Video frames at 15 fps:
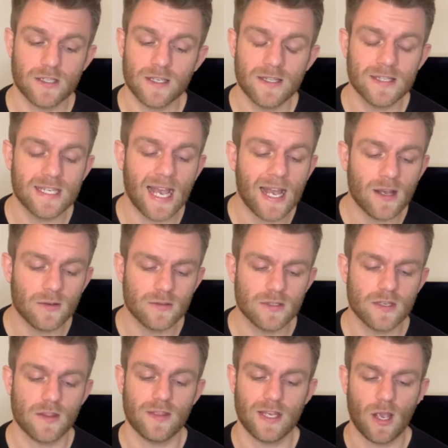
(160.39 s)
Tzo's
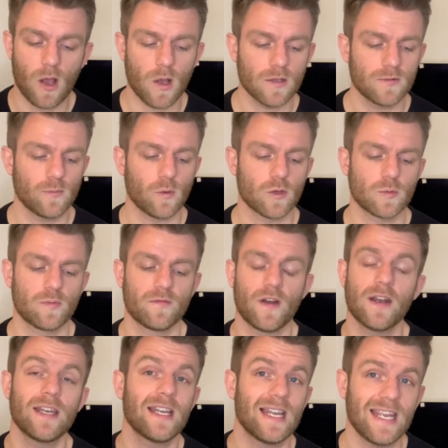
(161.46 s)
The Art of War has
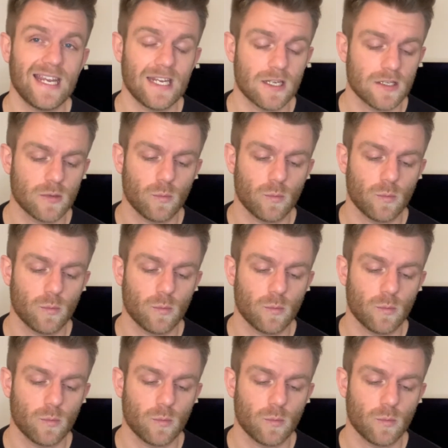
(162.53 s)
provided leaders